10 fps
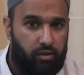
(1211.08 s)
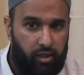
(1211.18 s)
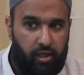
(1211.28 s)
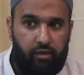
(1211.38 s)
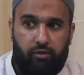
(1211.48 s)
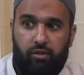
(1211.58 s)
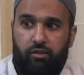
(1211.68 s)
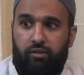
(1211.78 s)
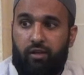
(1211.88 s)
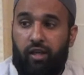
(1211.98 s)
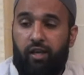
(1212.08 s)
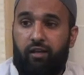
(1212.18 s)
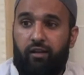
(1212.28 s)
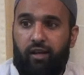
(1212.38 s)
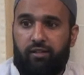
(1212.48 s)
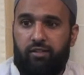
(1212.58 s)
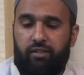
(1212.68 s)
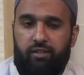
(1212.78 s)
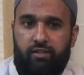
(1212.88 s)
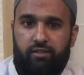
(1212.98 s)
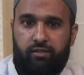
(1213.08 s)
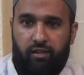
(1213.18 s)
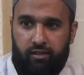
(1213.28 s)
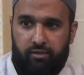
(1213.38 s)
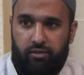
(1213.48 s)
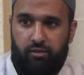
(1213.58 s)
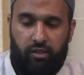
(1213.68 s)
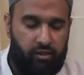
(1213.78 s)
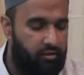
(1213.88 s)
Khair, good. Khair, actually this is also,